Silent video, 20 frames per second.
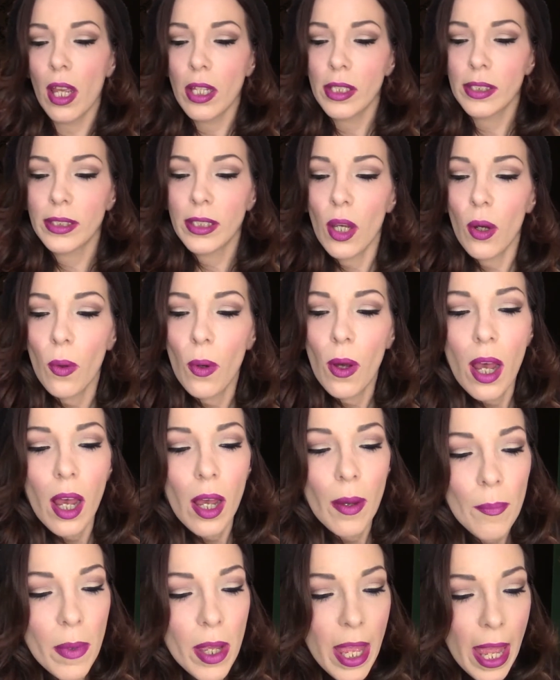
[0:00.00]
So
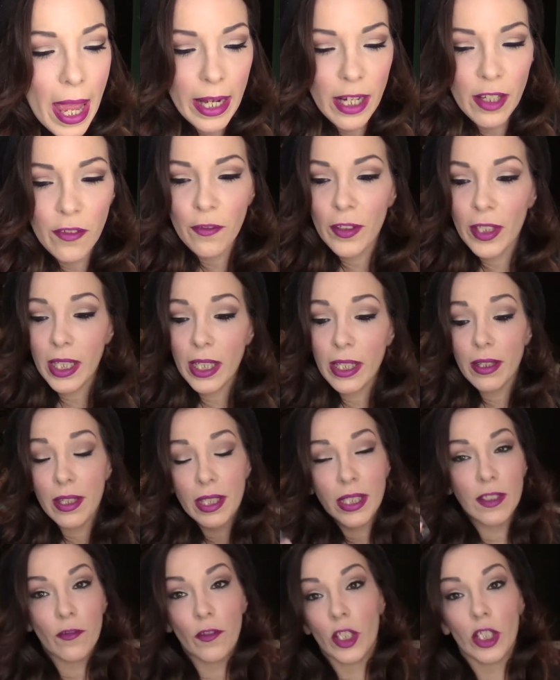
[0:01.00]
and I feel like
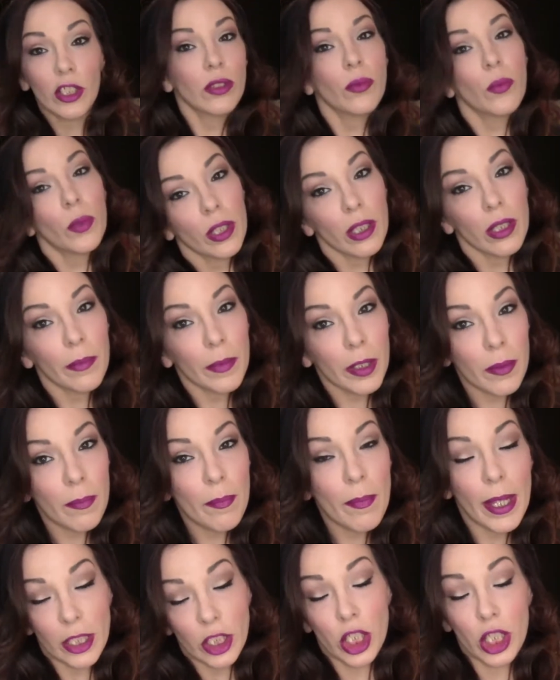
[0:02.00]
this first one that I'm gonna
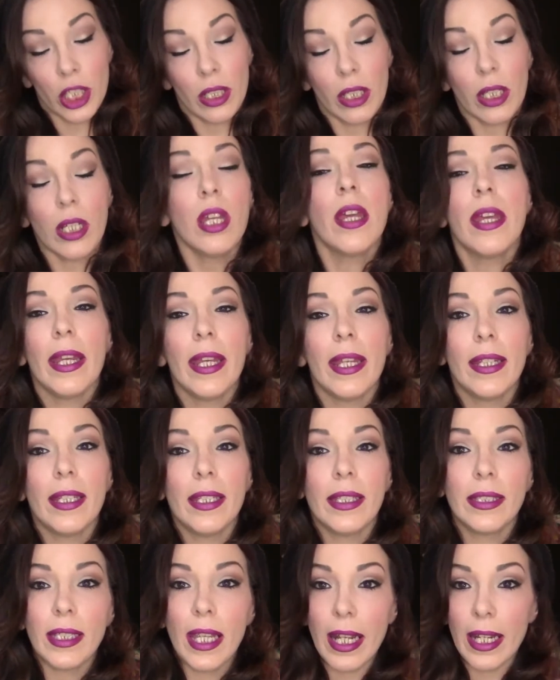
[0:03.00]
mention
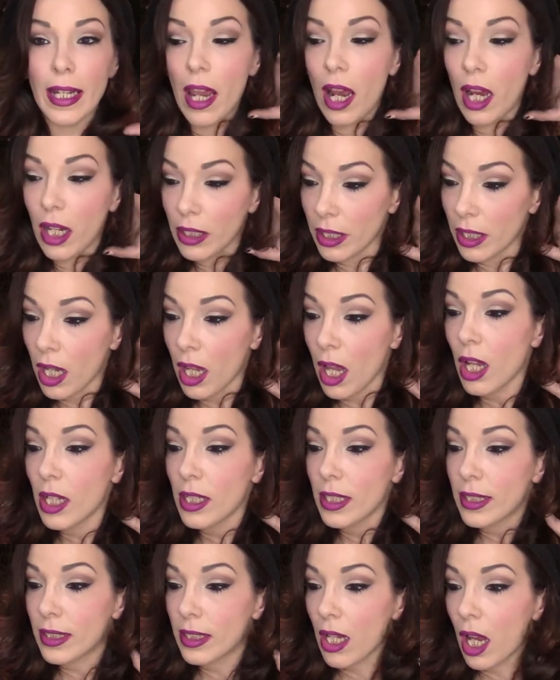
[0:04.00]
is an
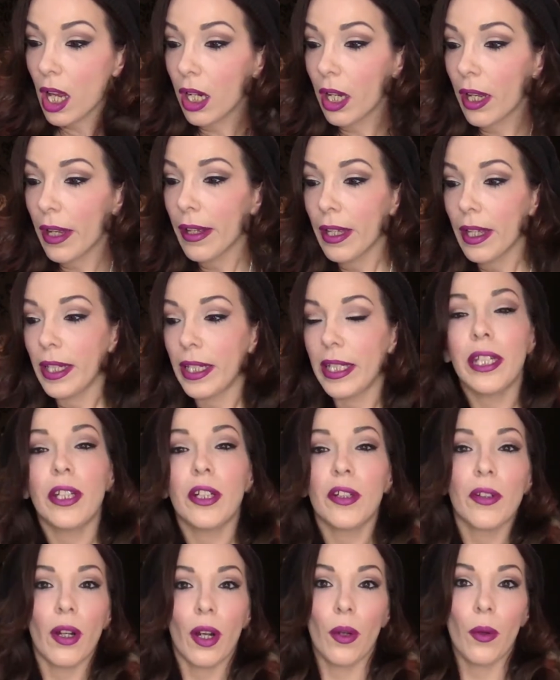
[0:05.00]
unsung
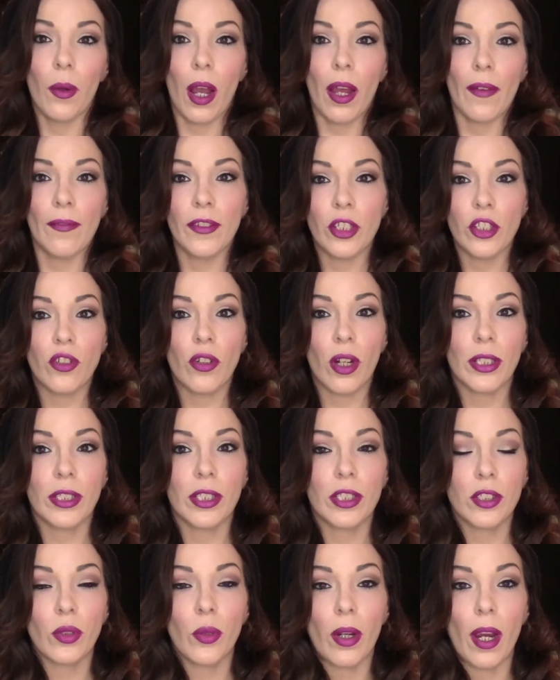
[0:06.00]
hero of the
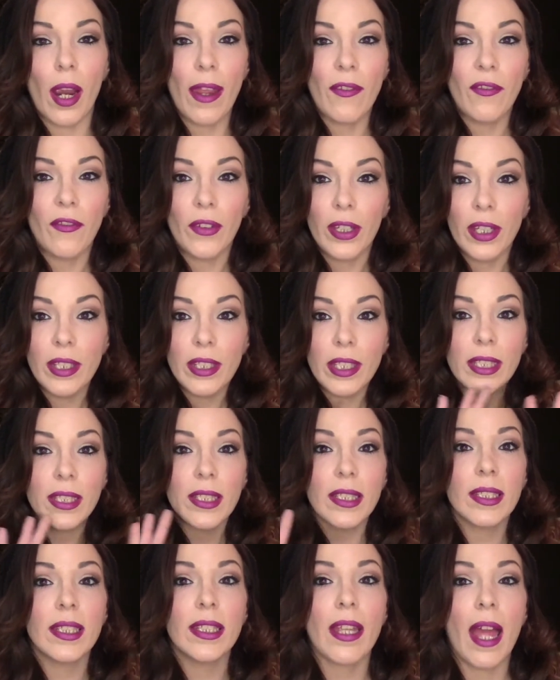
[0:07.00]
drugstore. I feel like this
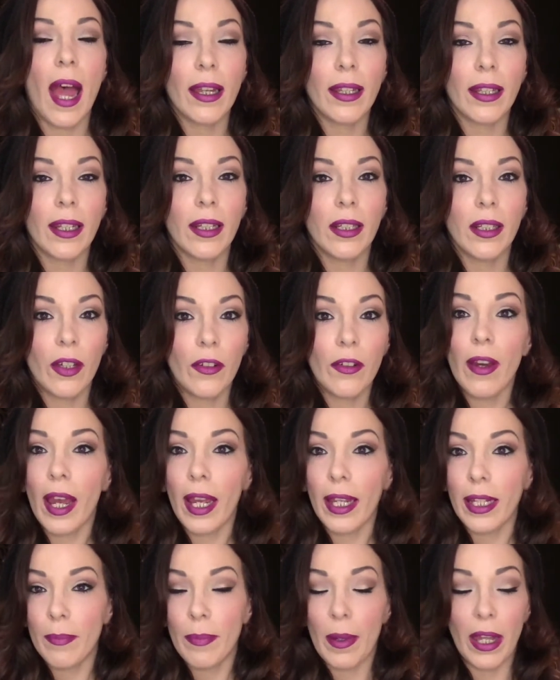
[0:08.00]
does not get enough
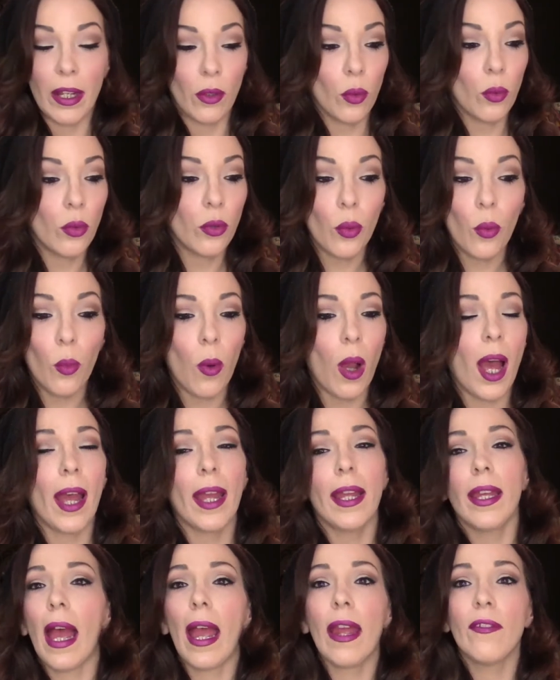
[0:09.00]
hype. I don't know
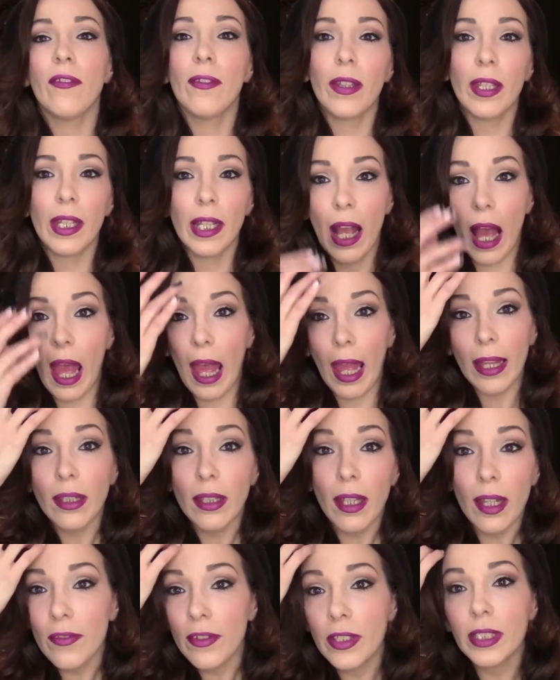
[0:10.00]
why. I feel like I
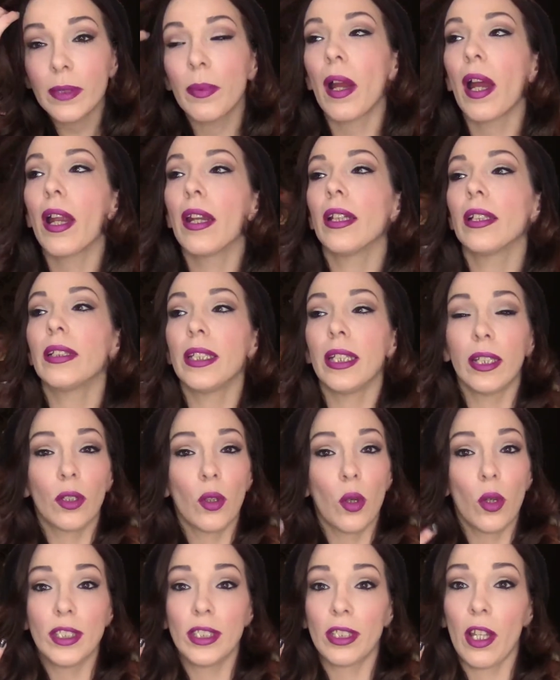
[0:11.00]
love this product. It
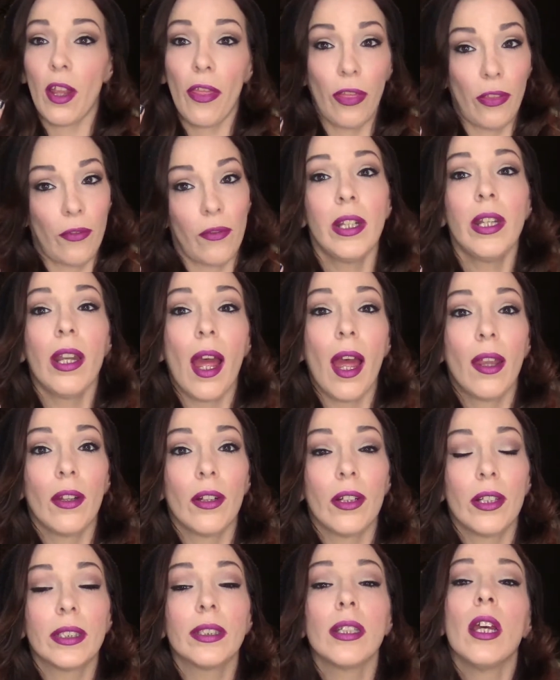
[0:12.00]
costs
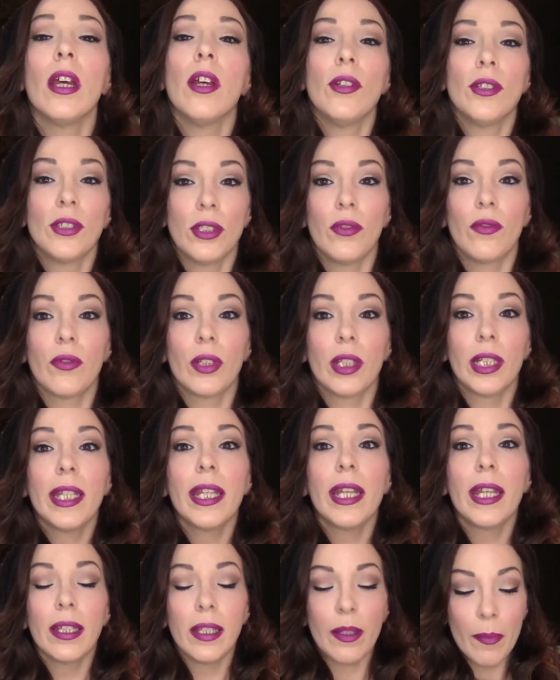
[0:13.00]
$3, so you really
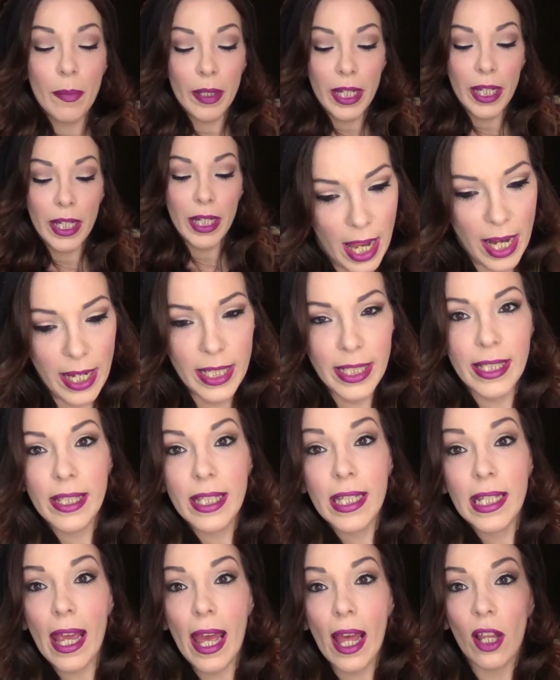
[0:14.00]
can't complain. And it's
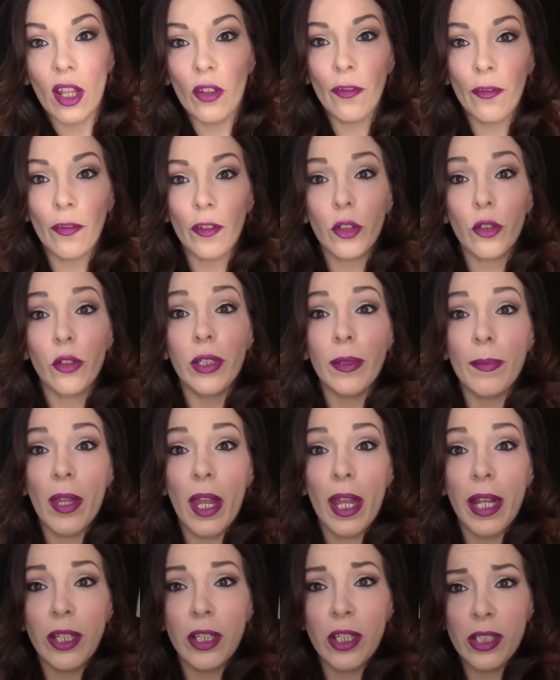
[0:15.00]
the E.L.F. cream
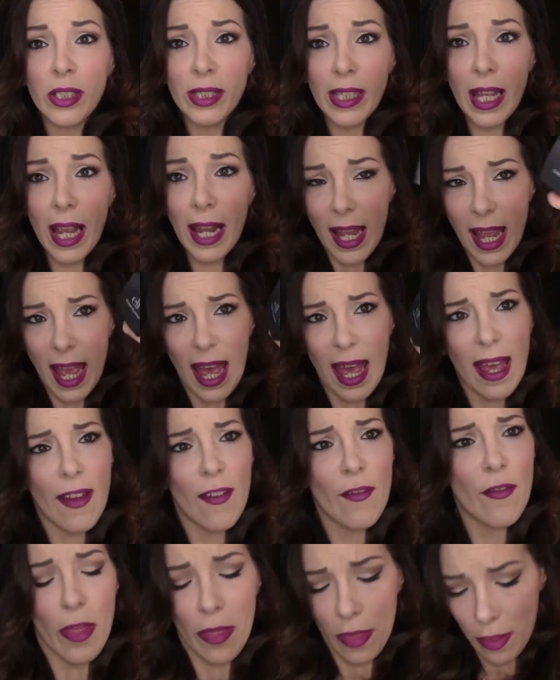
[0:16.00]
liners. I
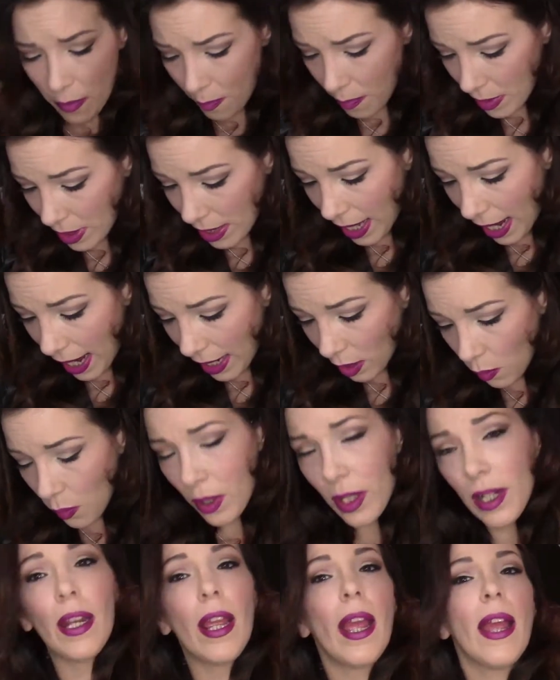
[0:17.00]
have the black
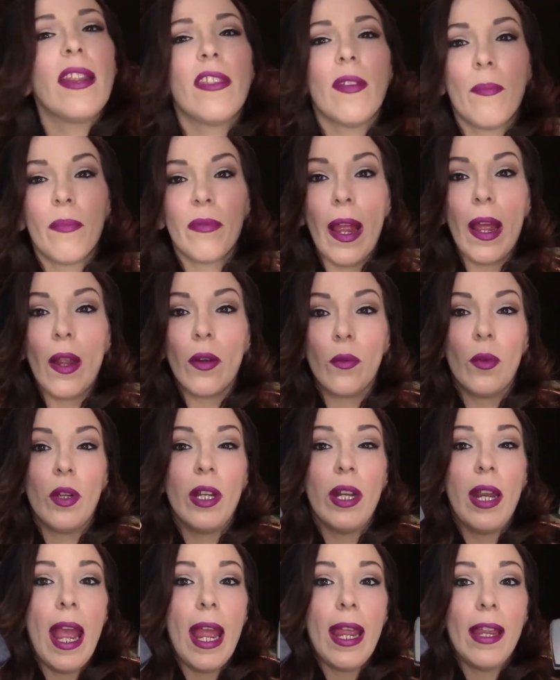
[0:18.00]
one and the brown
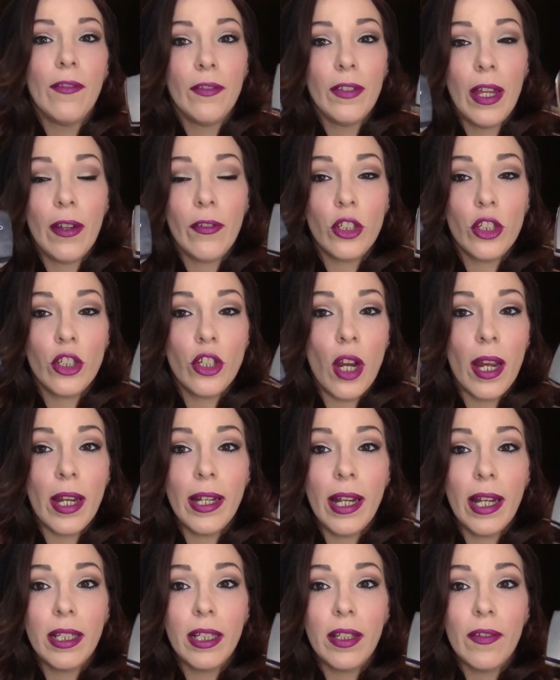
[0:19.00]
one. I've never tried
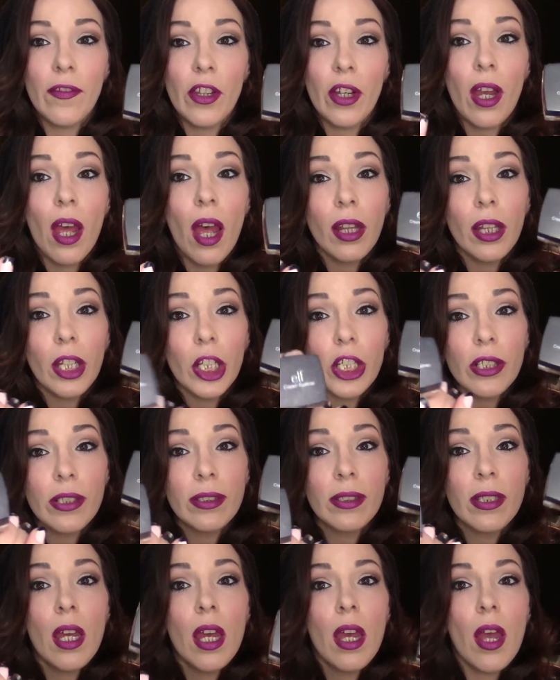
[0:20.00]
any of the
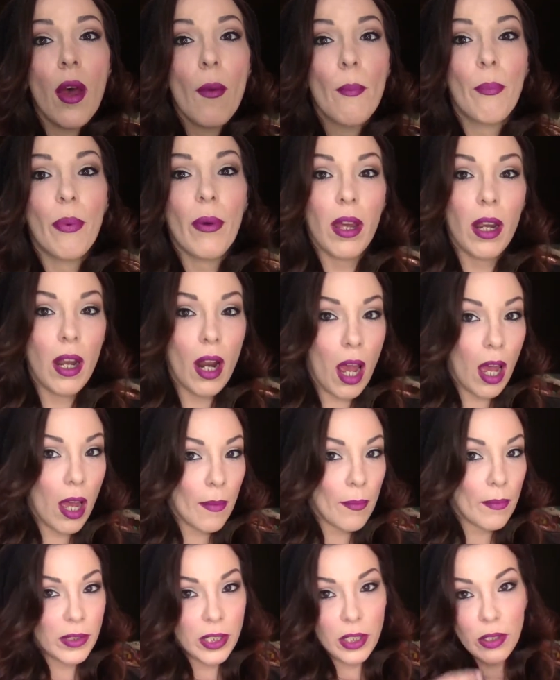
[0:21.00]
colors, but
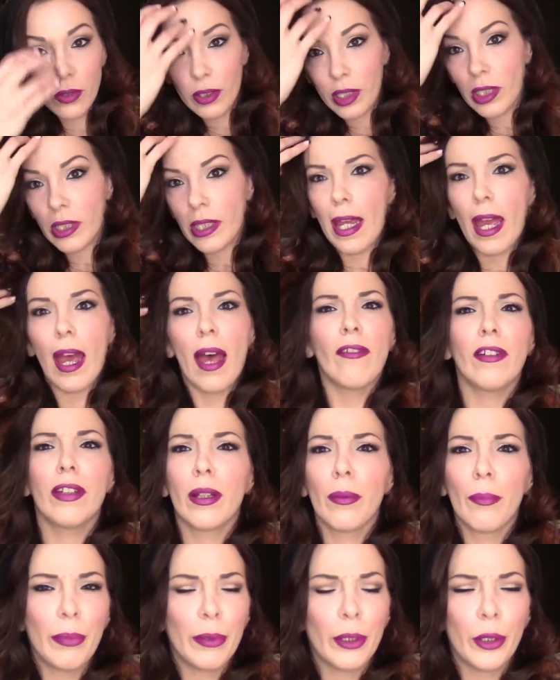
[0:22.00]
you know, like they have like
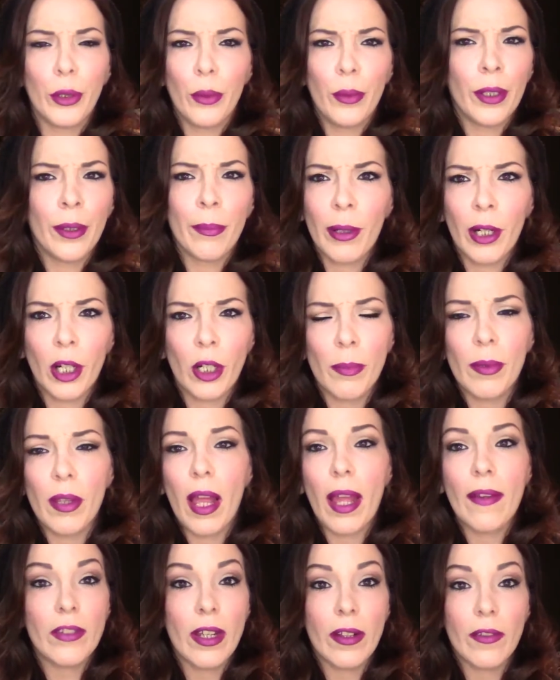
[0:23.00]
a blue and a purple.
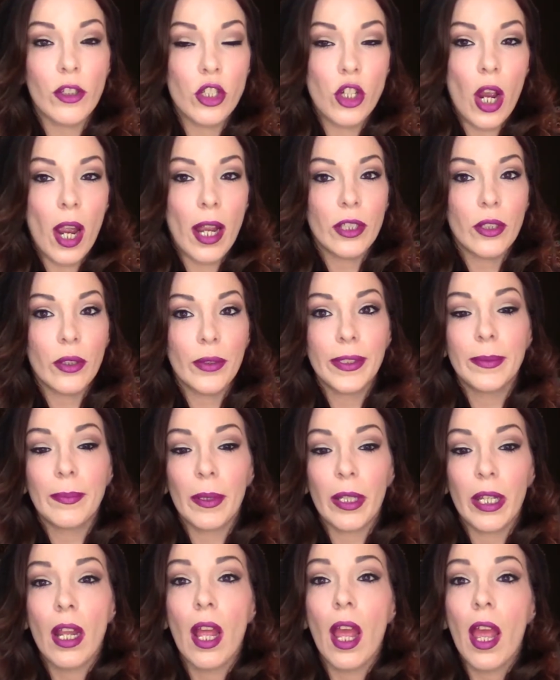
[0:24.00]
I've never tried those,
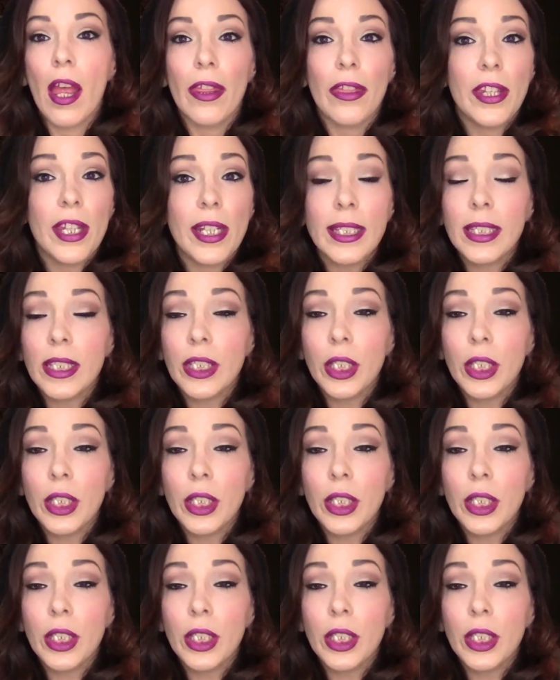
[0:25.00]
but these